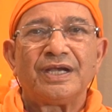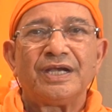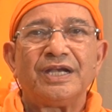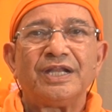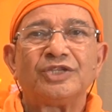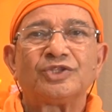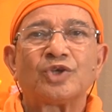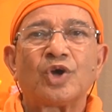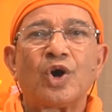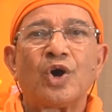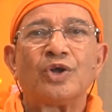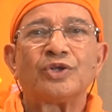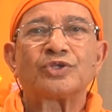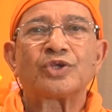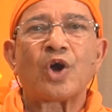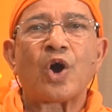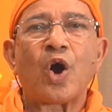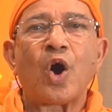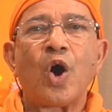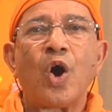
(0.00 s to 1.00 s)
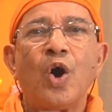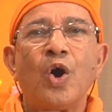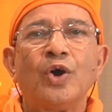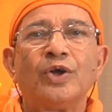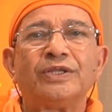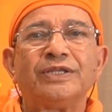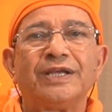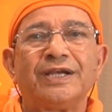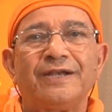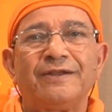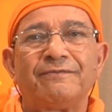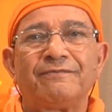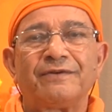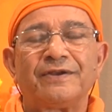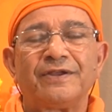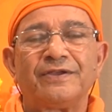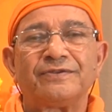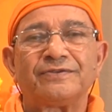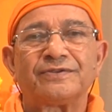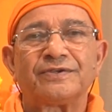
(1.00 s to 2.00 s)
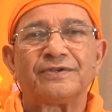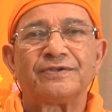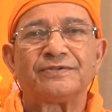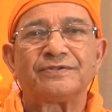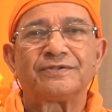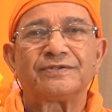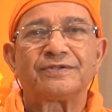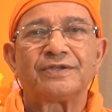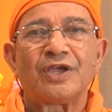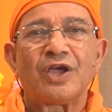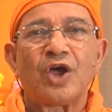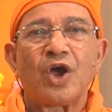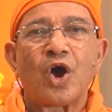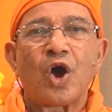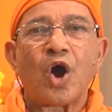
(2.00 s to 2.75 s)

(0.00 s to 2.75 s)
dissolves all the differences.